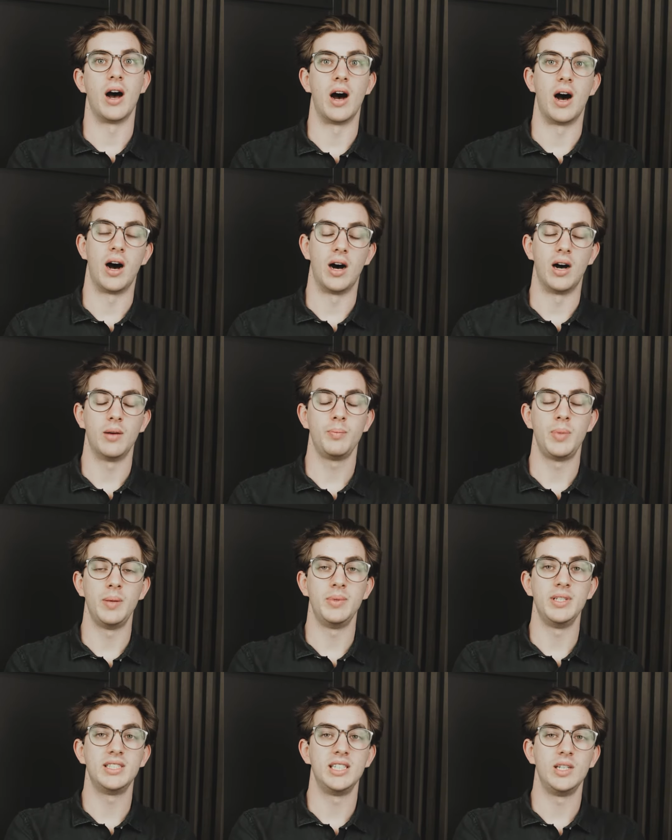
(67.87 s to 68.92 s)
our
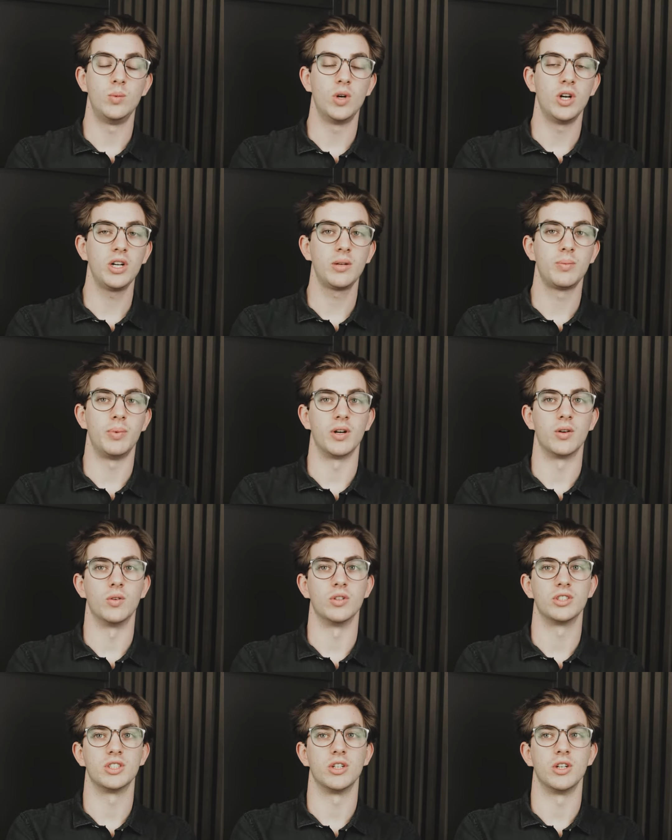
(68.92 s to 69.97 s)
PPC work, but
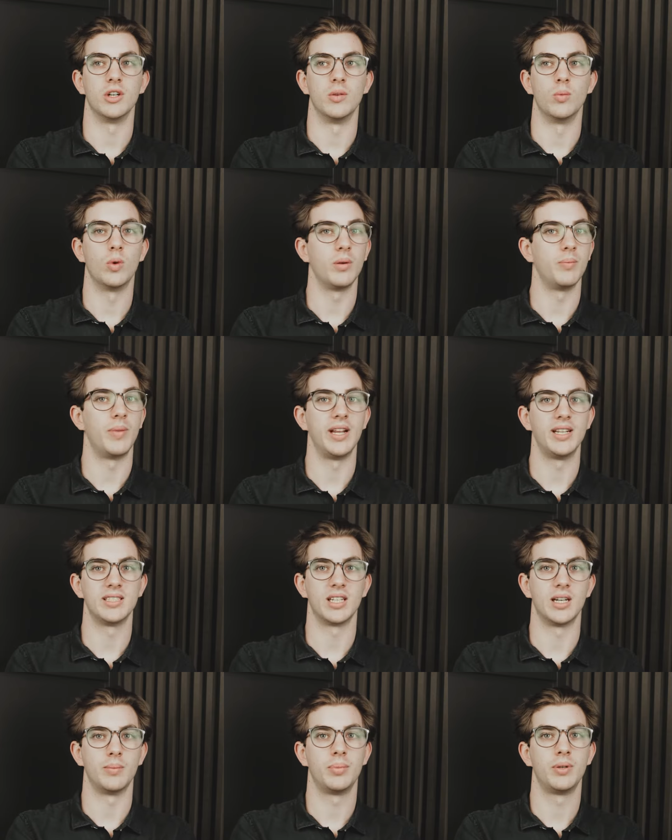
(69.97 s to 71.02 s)
also what
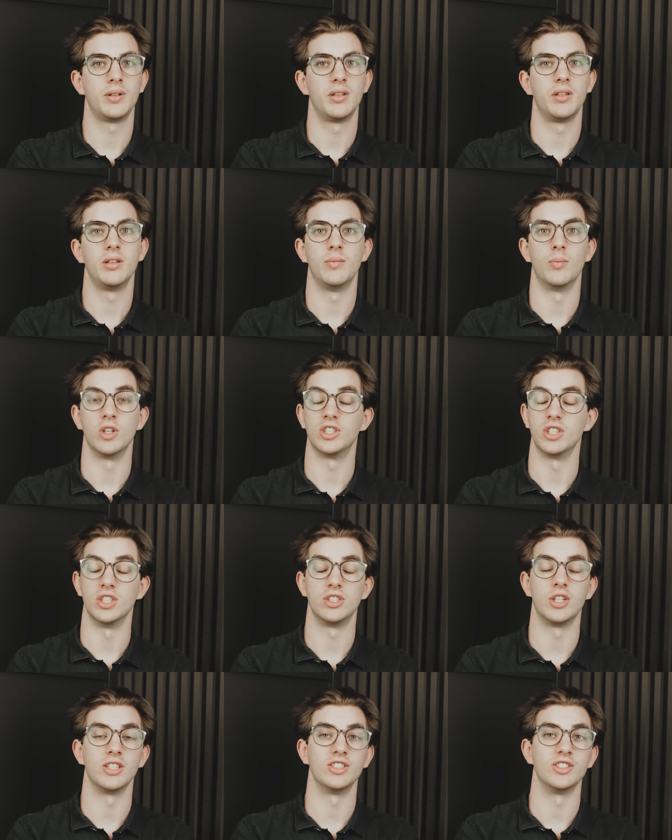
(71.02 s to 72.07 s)
makes up most of the
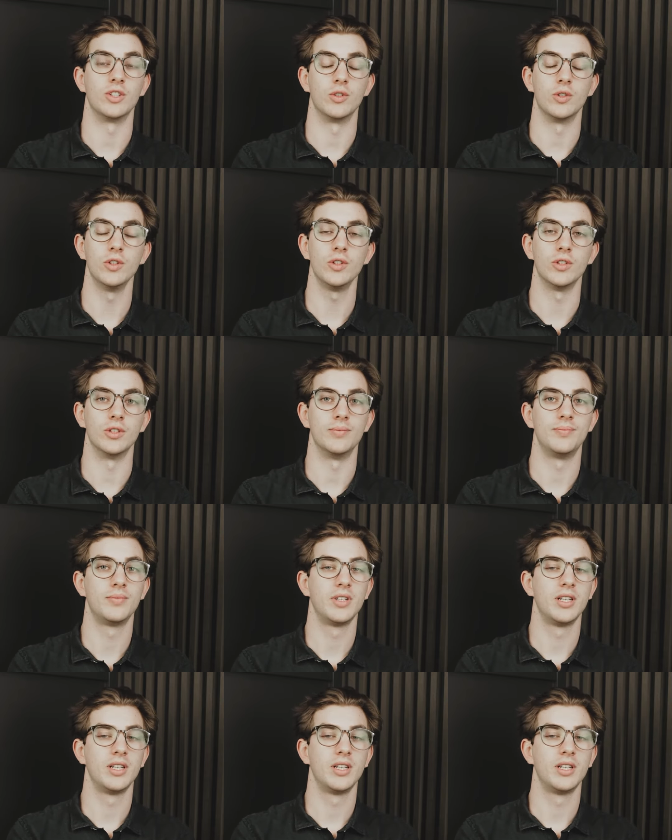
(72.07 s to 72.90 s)
searches on Google.